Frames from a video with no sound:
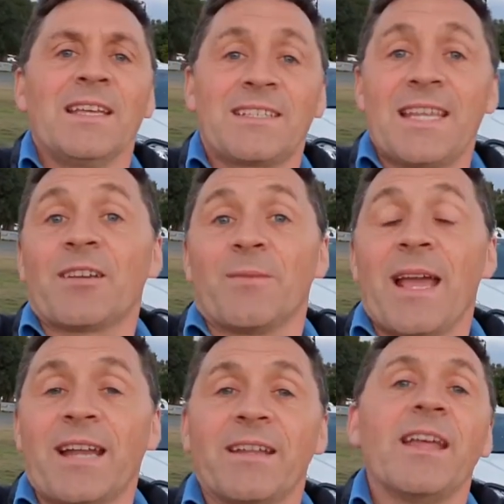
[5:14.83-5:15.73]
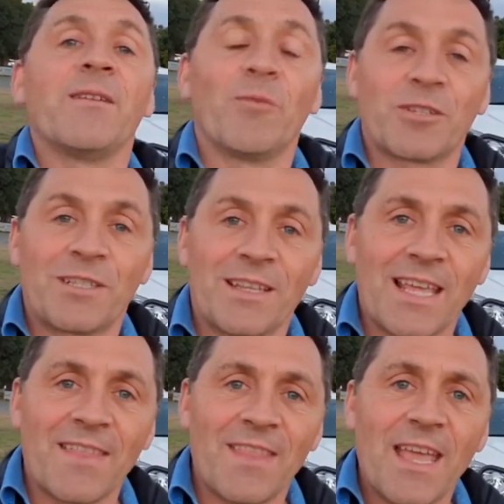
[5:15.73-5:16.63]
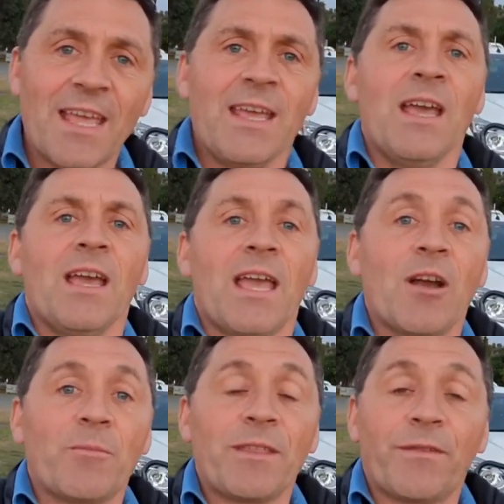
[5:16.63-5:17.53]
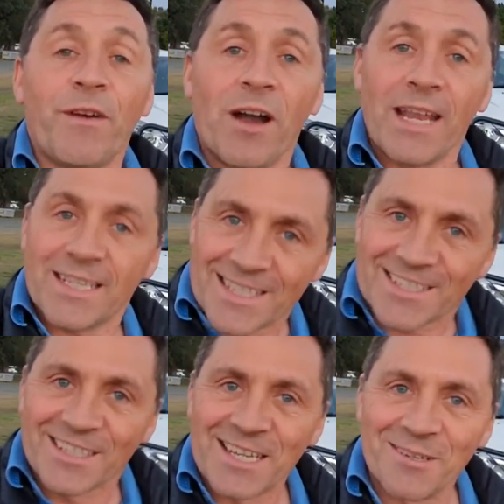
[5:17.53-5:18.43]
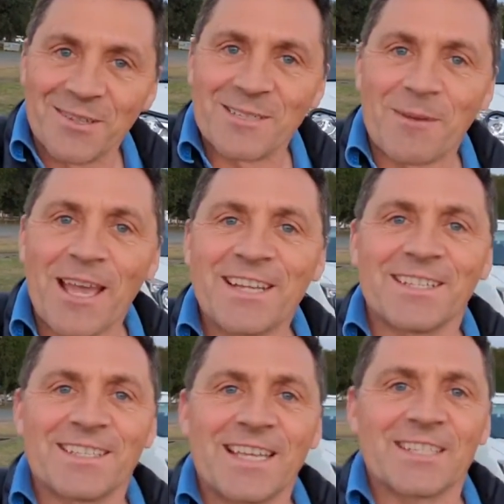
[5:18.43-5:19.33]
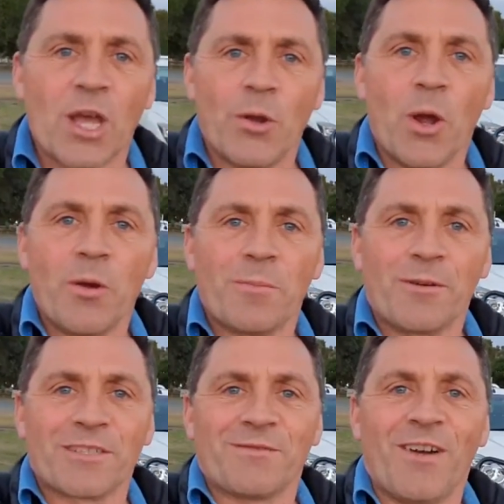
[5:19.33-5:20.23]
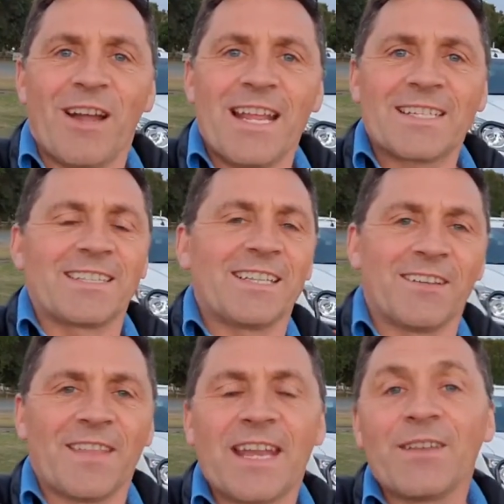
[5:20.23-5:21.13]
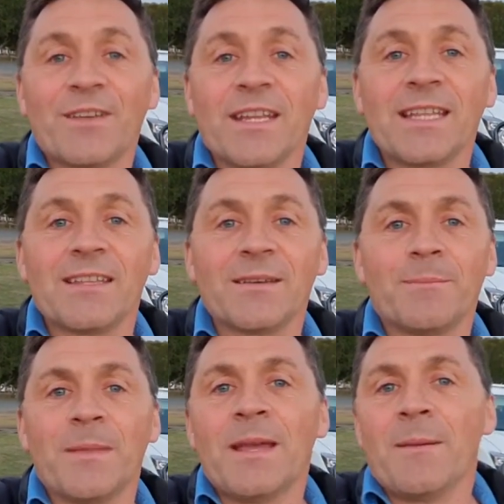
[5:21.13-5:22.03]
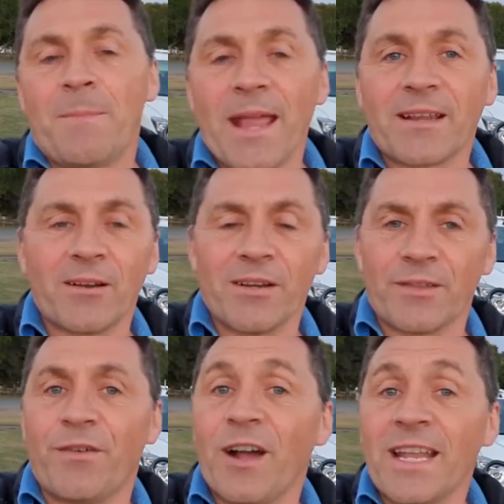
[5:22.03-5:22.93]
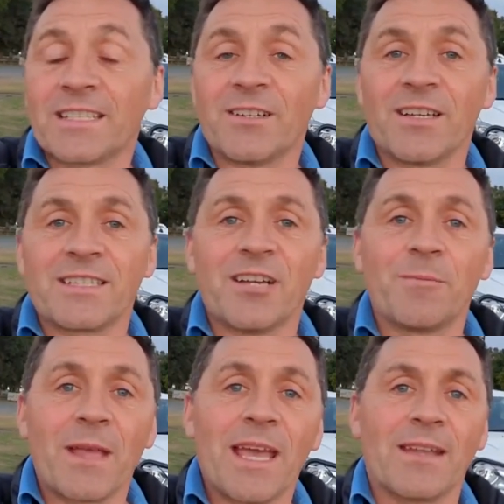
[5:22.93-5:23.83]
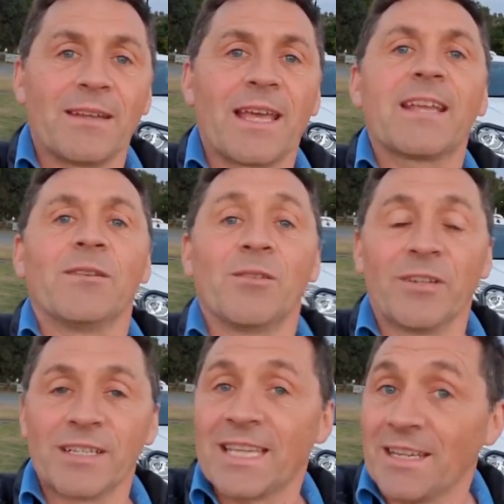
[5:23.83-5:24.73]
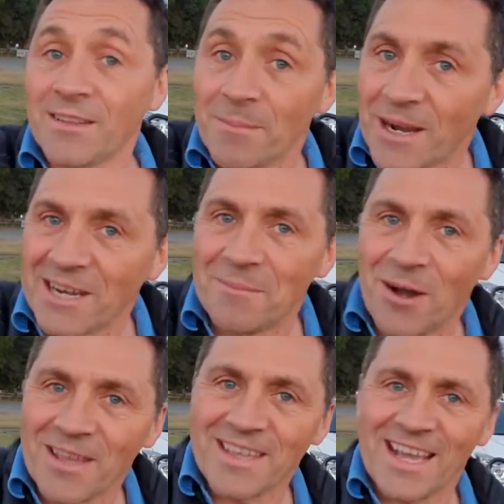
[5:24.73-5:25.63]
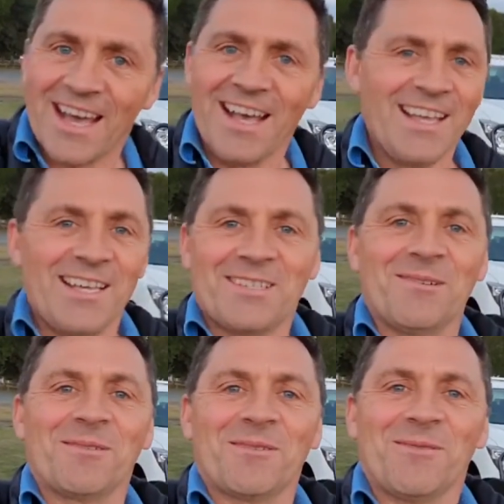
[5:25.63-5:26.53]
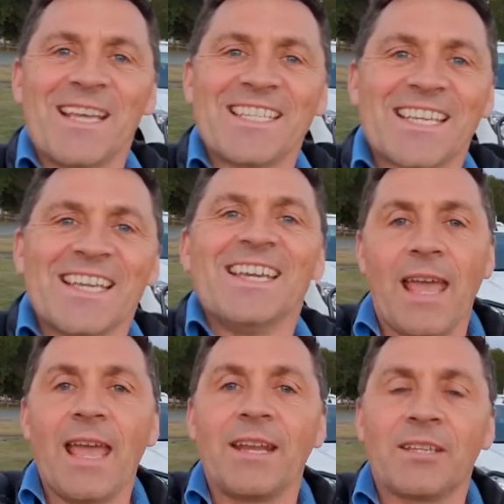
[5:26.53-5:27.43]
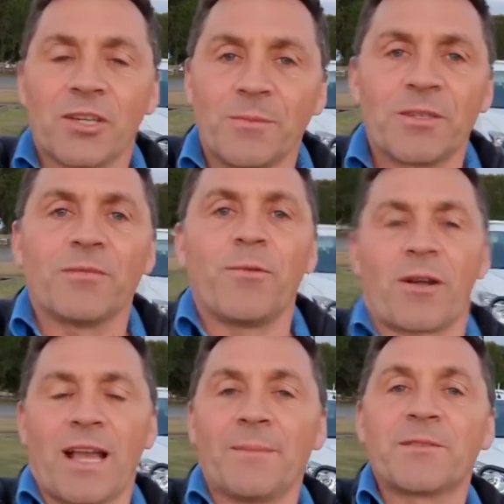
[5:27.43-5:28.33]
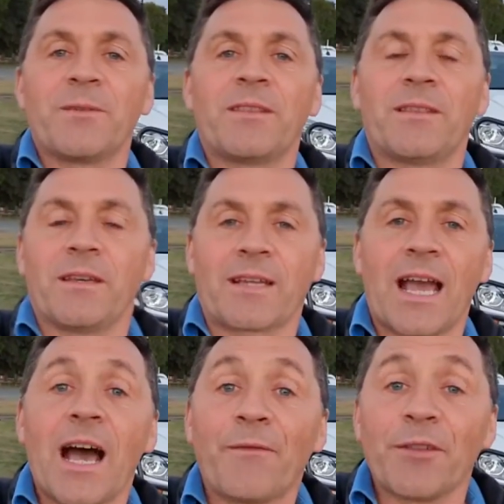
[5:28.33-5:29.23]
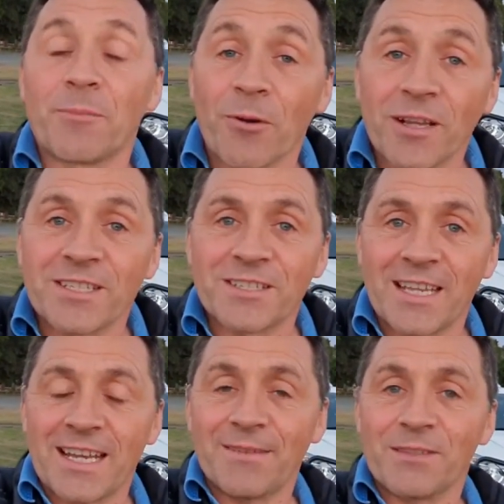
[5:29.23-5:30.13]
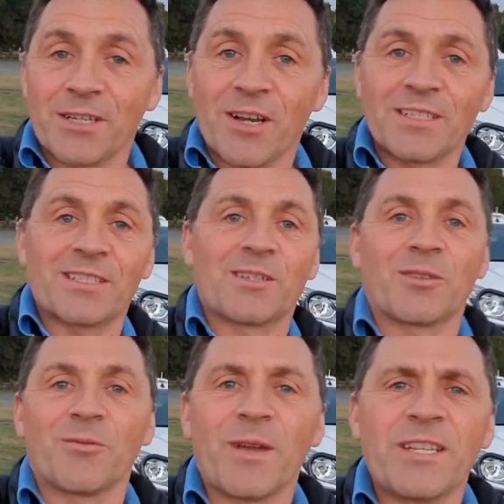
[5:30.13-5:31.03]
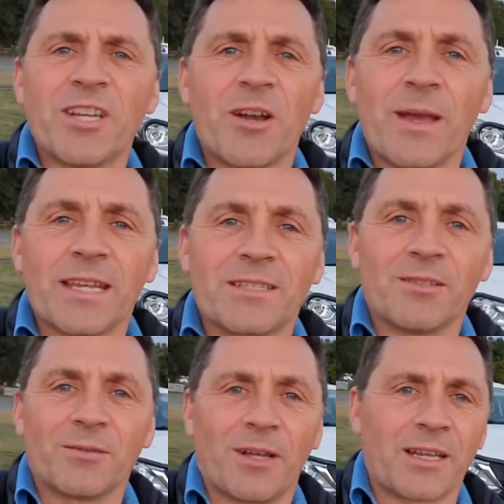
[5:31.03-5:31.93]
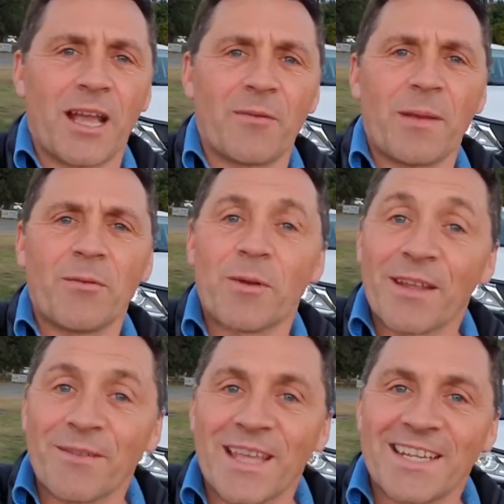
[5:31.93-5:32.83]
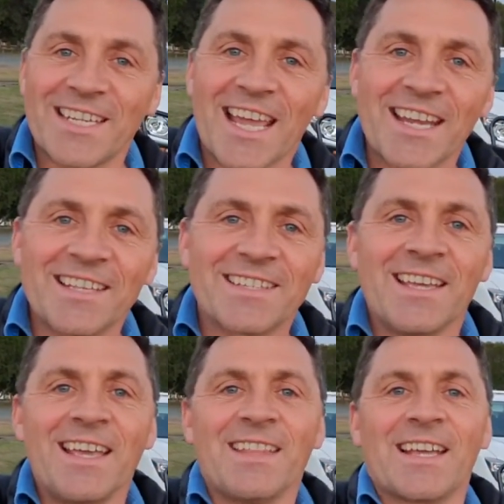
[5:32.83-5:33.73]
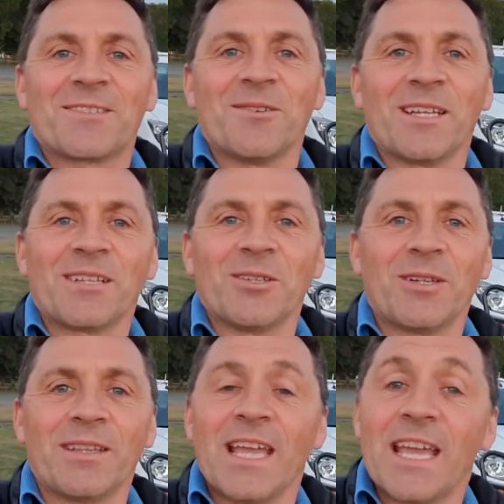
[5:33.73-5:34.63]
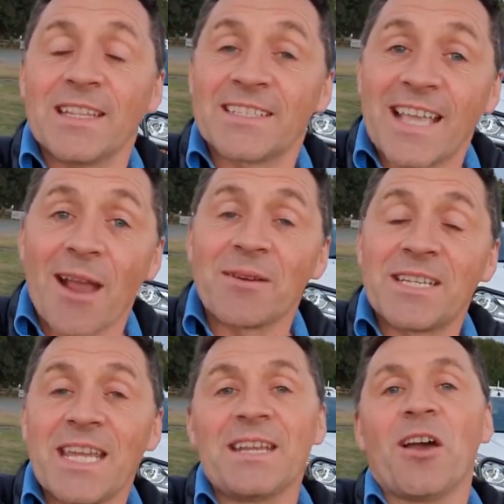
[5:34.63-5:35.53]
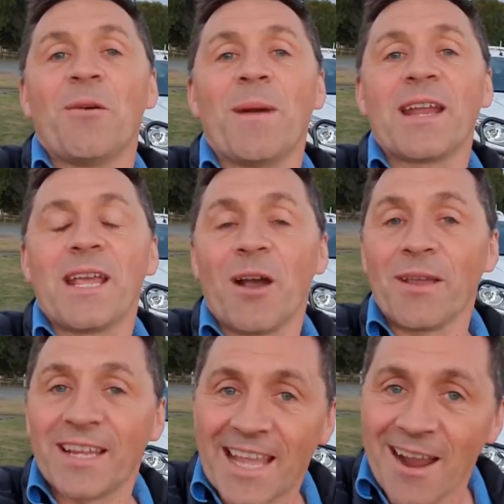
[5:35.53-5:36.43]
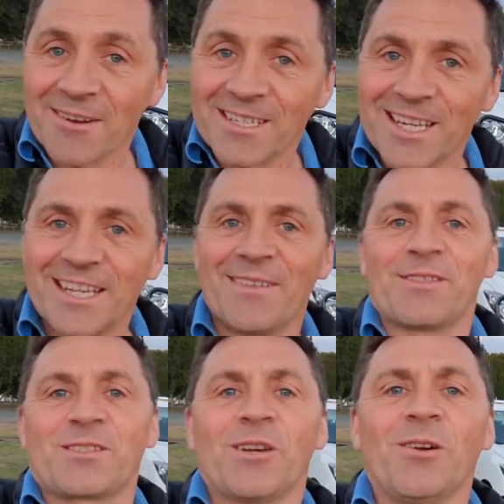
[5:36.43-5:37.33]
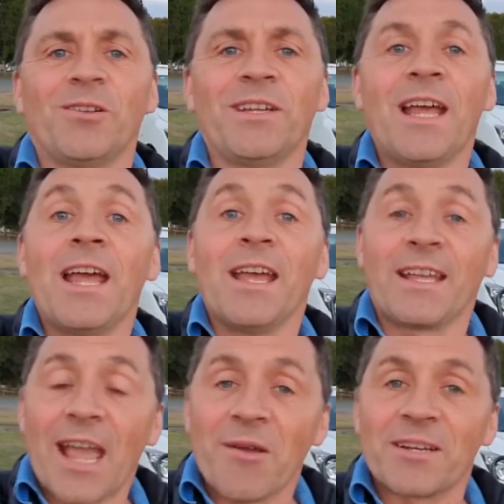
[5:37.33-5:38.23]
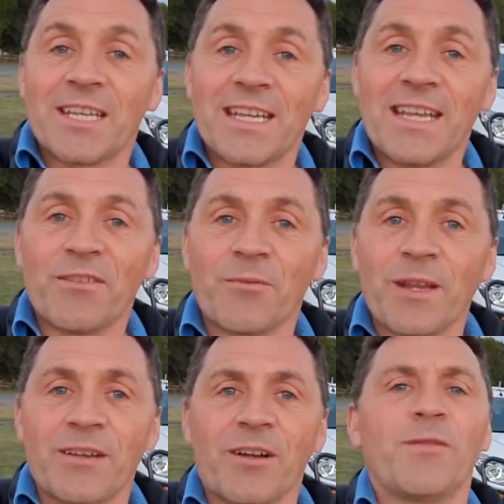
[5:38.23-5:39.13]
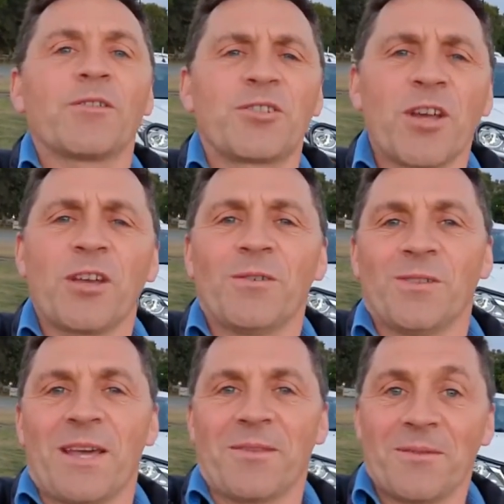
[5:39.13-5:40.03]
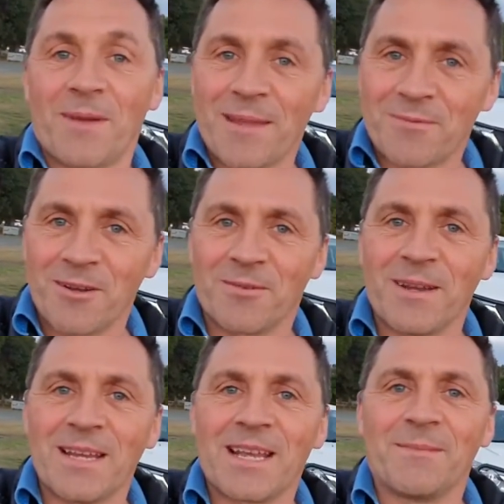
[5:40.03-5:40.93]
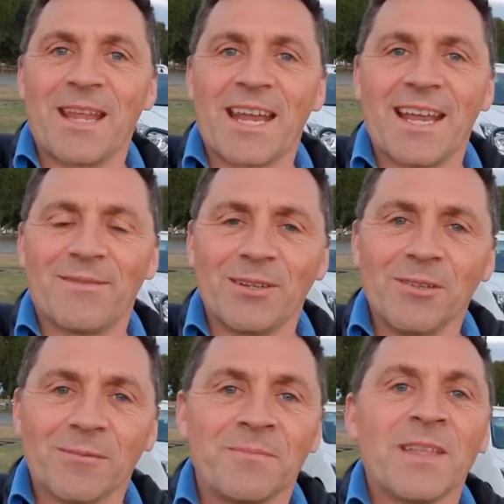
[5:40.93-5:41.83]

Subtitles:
Stick around and watch to the end there. Help with your finance. There's a link on this page that says no deposit finance. Click on that if you need the bank guy, the finance guys to help you out, and they can organise getting you the money to buy the car. It's all too easy. And in terms of what comes with the car for the price you see it advertised, it's got the Rego out till, I can't remember whatever that date is. That's all included there. There's guaranteed no money owing, guaranteed never stolen, guaranteed never written off. I'll show you all that on the paperwork when you come down and have a look.